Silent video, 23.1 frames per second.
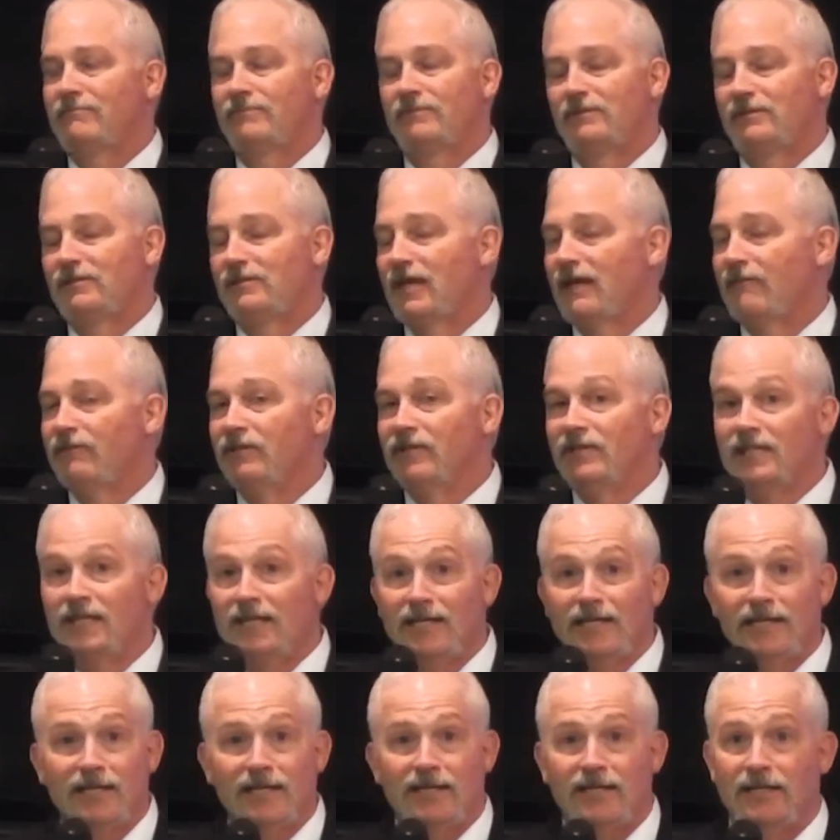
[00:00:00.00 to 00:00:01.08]

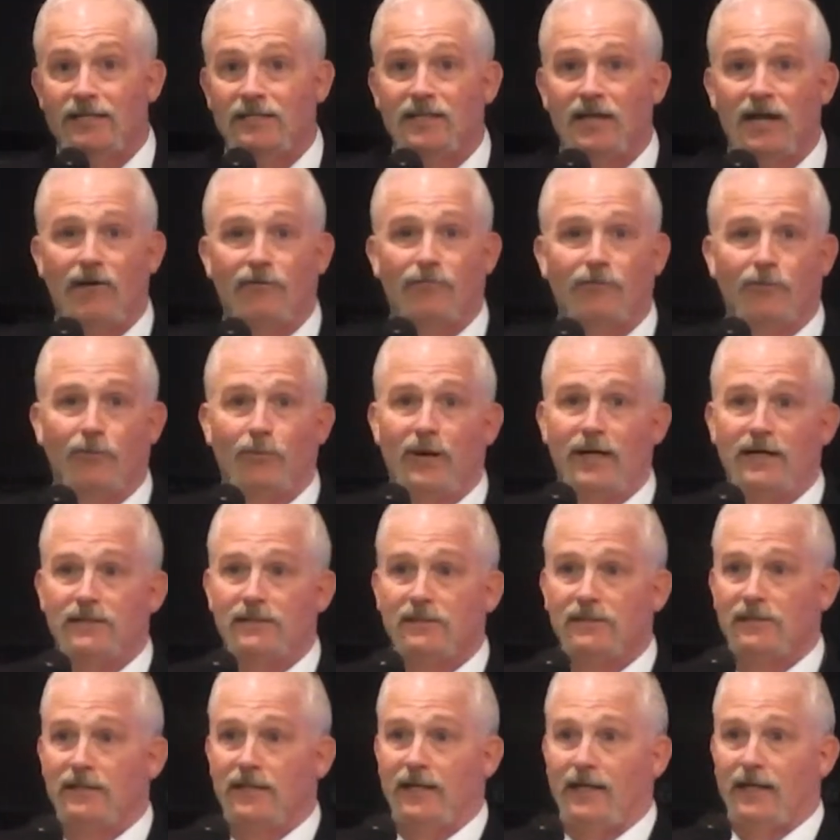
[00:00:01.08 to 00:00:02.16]
17 kids out for
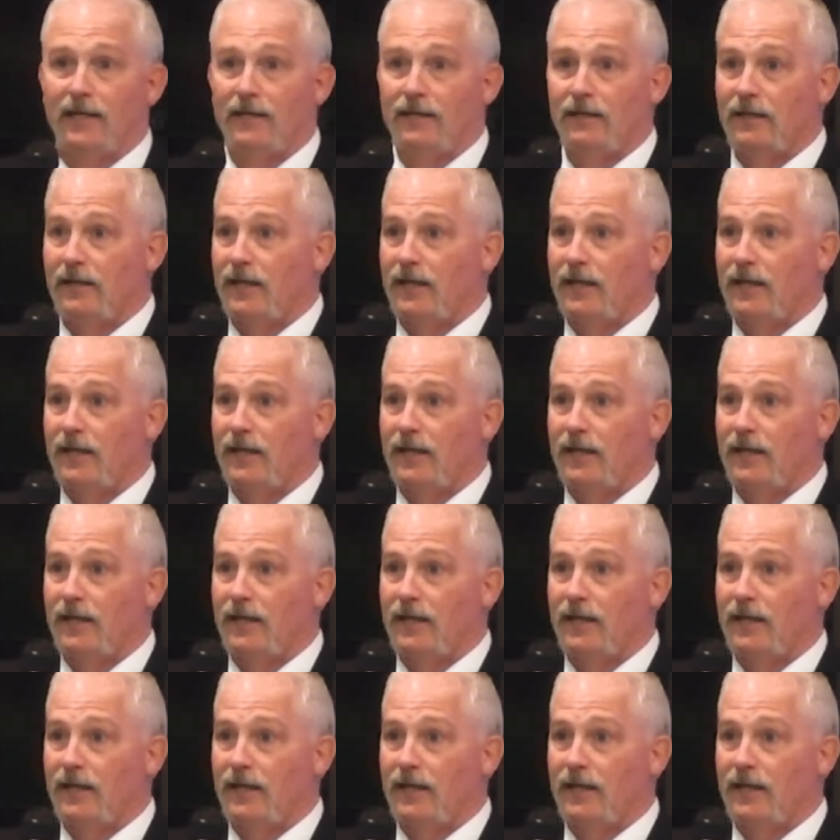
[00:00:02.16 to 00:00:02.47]
wrestling,